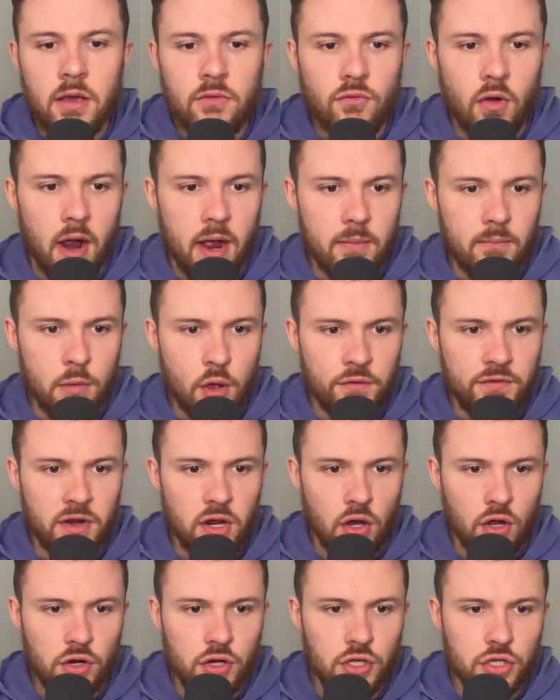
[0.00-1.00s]
Right, moving
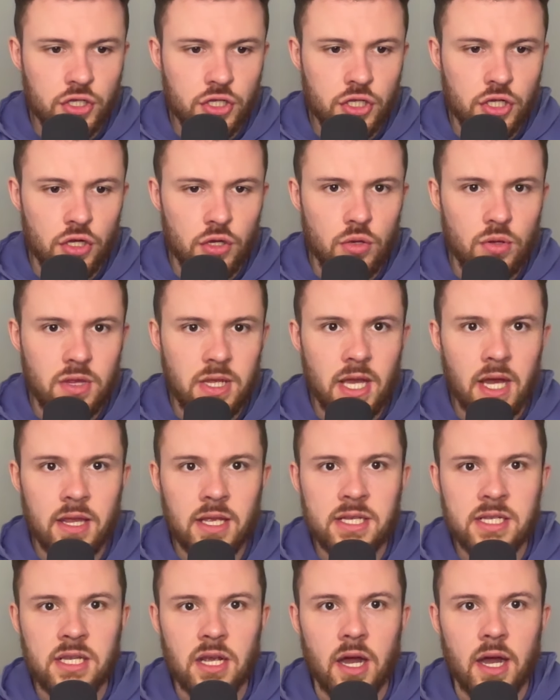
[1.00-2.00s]
on to the
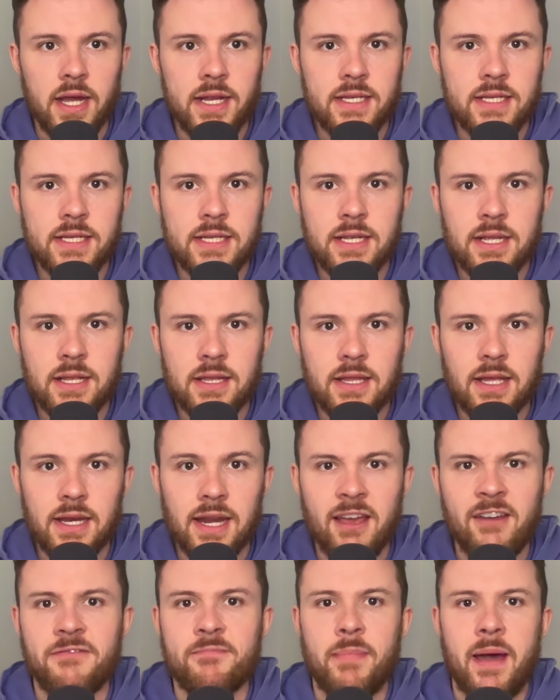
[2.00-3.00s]
other side, the
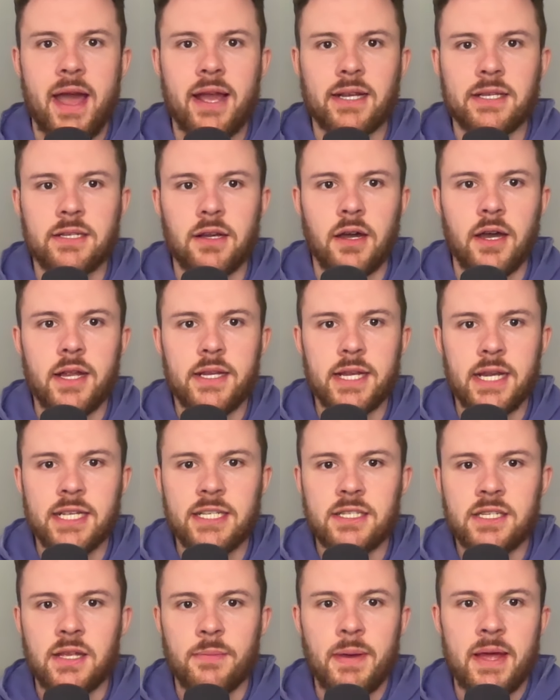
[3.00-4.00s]
left back side, and it's
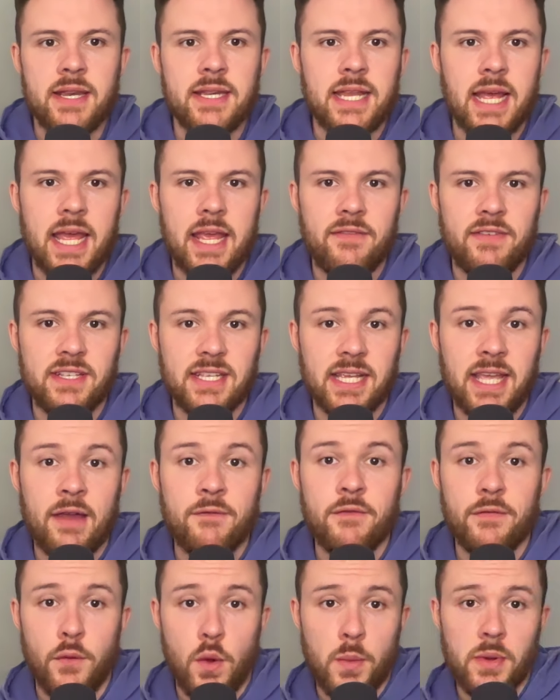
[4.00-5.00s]
to Ben Davies
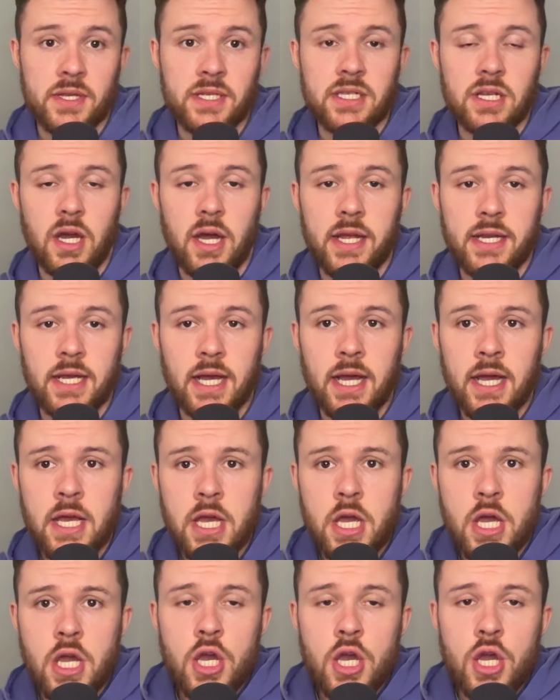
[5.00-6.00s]
again for Football Insider
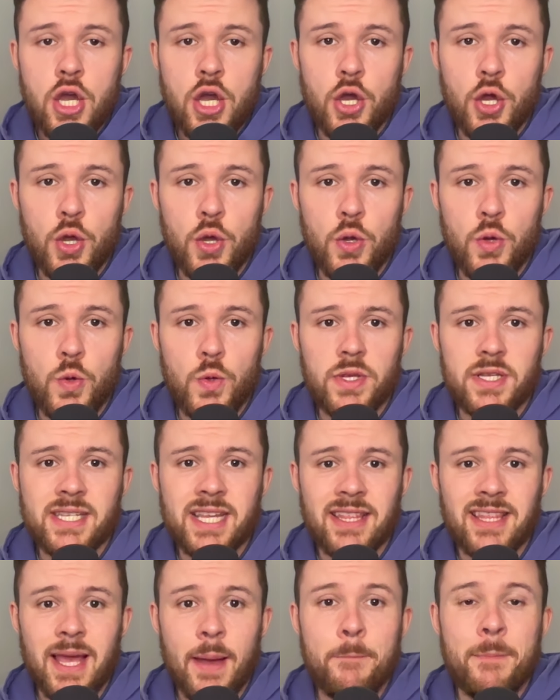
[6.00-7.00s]
who
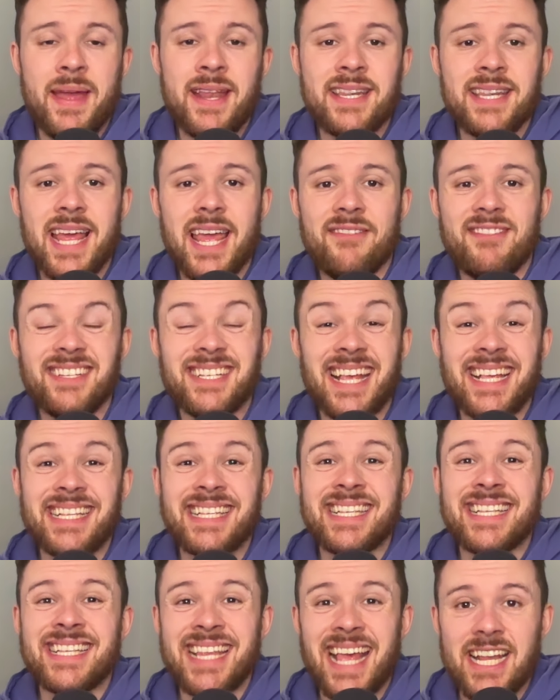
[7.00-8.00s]
said that Ben Davies is
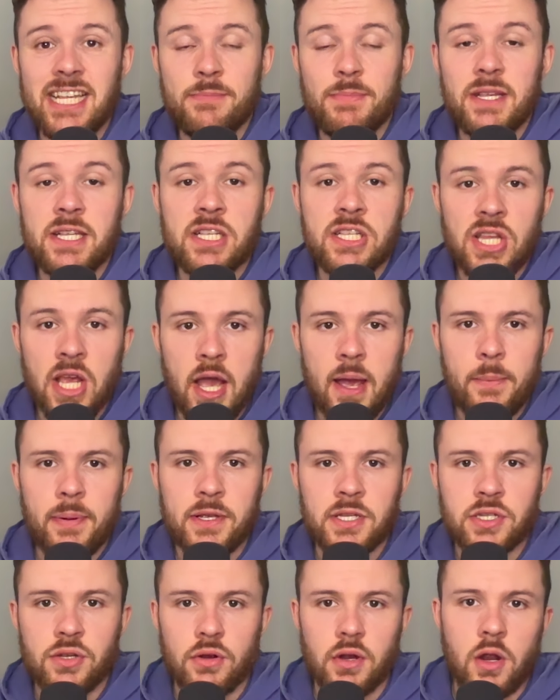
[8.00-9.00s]
set to be
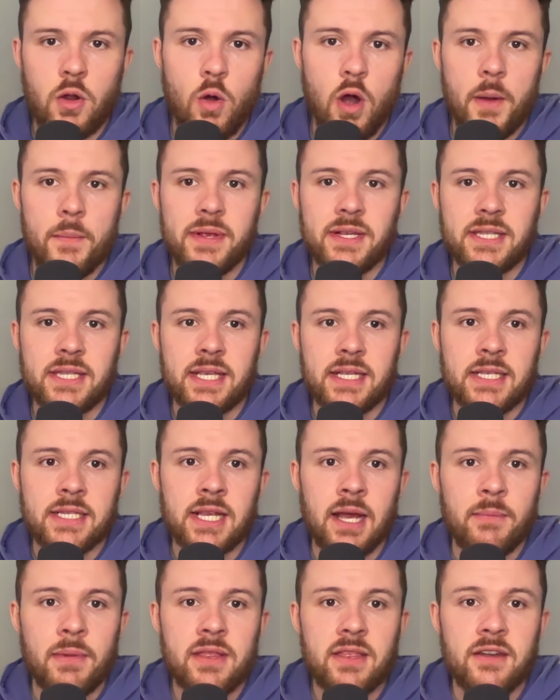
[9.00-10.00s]
surplus to requirements this
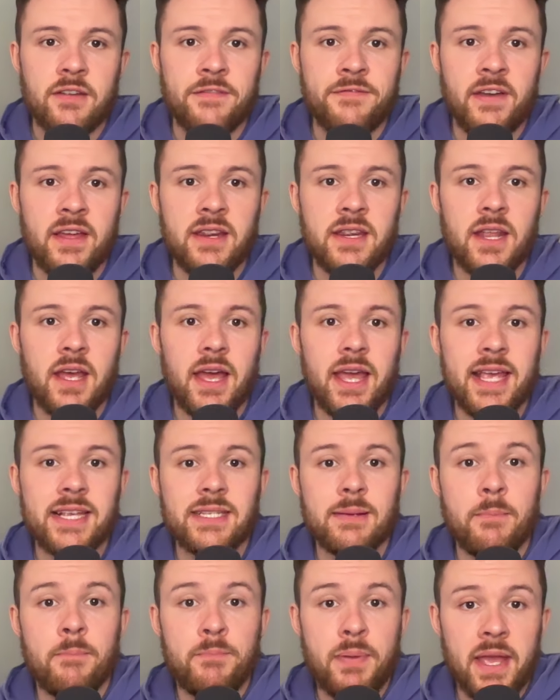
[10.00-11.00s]
summer. The defender is
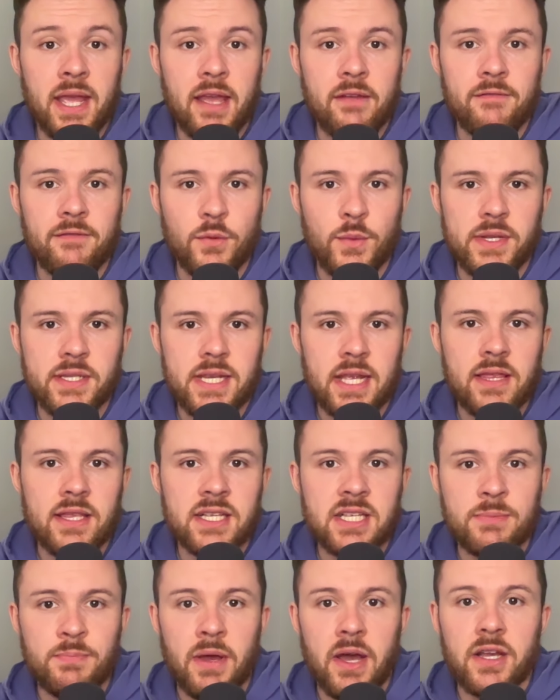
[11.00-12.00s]
a big influence in the
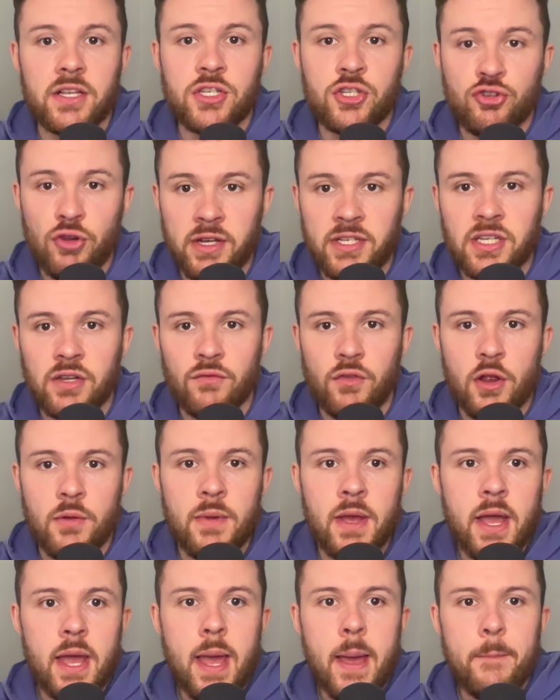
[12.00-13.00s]
Spurs dressing
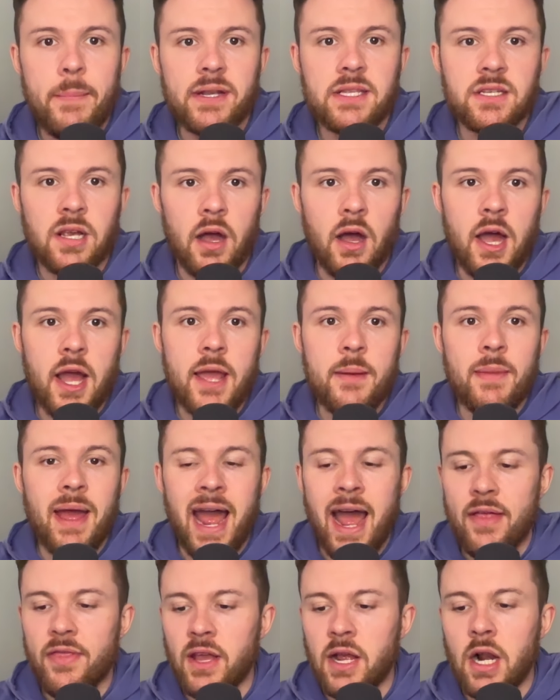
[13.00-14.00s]
room, but time
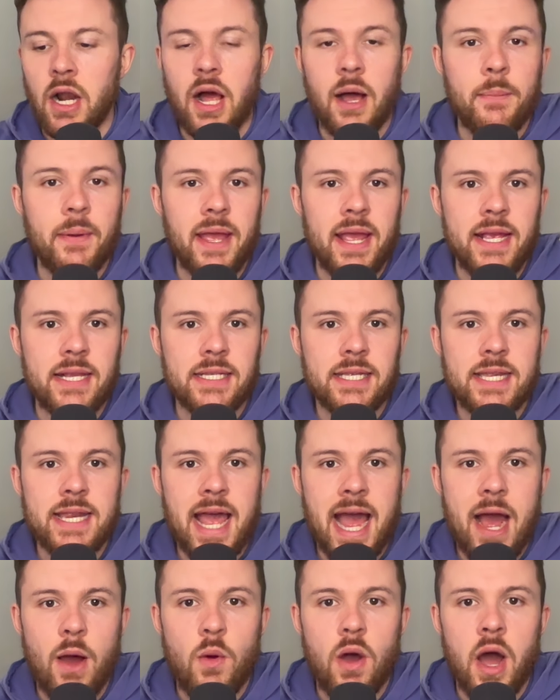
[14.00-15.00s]
at the club is
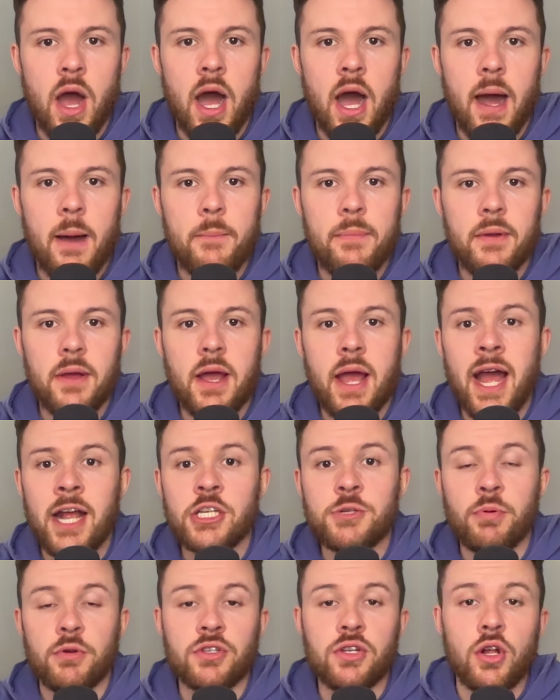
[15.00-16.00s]
now up.
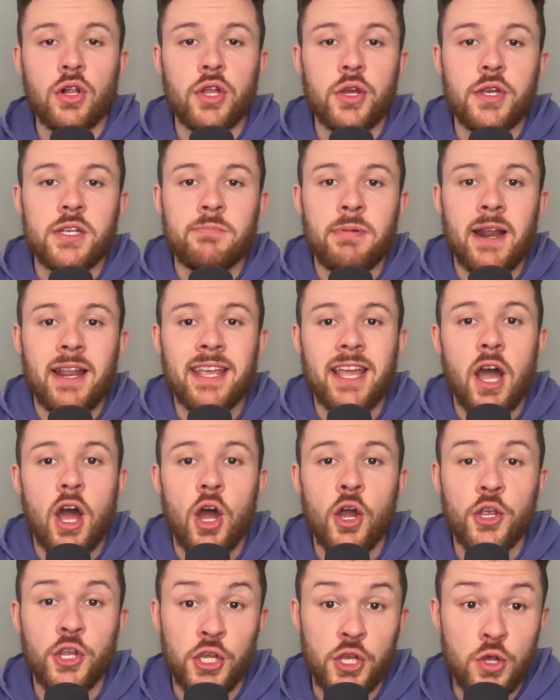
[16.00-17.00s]
Ange Postecoglou is planning a
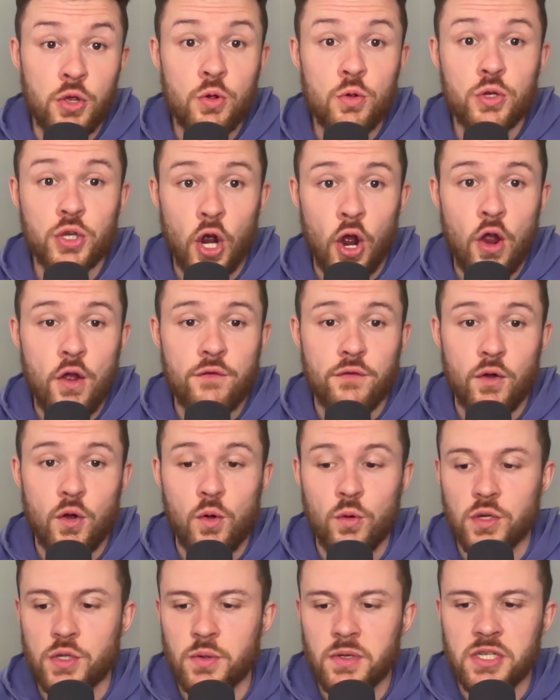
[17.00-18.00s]
huge
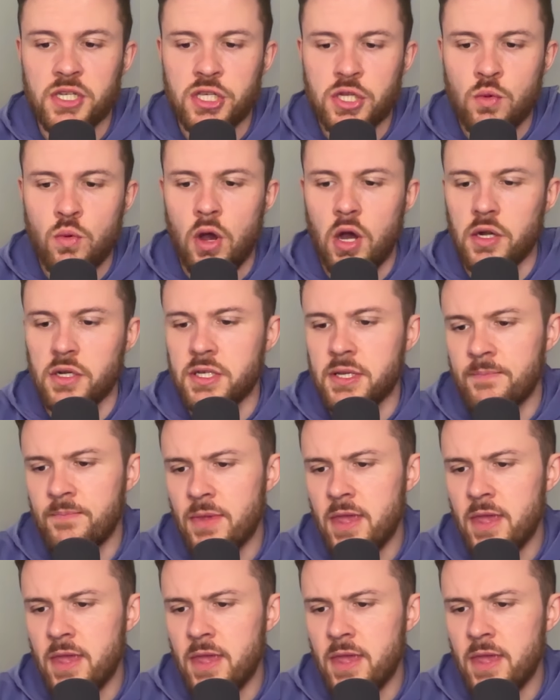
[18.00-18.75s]
overhaul to his squad.